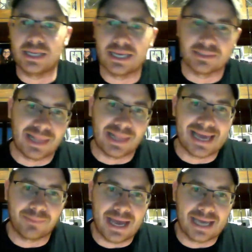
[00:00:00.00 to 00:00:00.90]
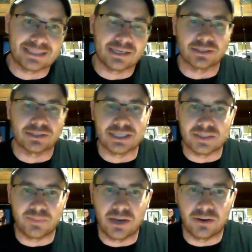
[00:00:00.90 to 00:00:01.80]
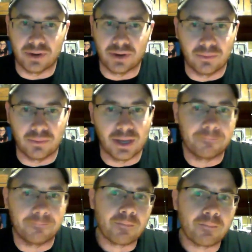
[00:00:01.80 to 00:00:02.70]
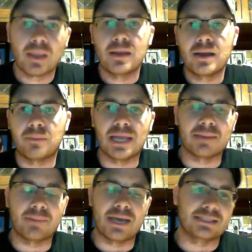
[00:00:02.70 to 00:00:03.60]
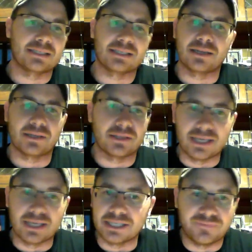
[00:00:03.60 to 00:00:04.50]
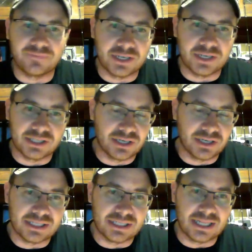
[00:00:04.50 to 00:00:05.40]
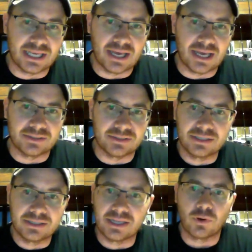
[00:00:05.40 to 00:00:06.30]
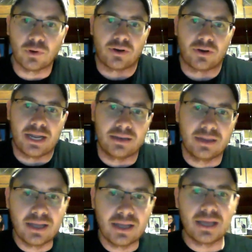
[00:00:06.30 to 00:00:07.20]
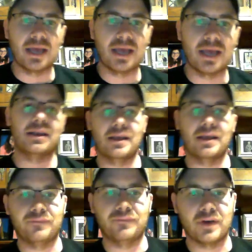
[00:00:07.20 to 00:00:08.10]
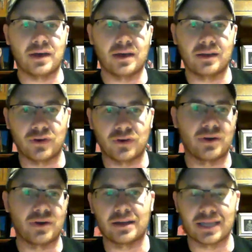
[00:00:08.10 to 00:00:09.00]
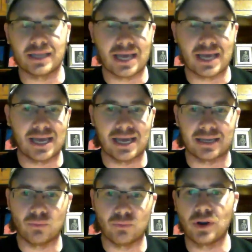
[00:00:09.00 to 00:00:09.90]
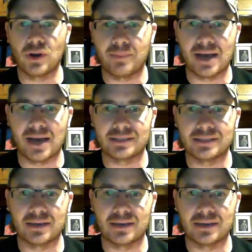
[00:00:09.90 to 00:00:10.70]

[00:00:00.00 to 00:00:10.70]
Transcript: has a Black Max. He calls it his beater reel. Well, a Black Max is going to catch a fish as good as anything else. They work great. And if you're going out on the kayak and you're worried about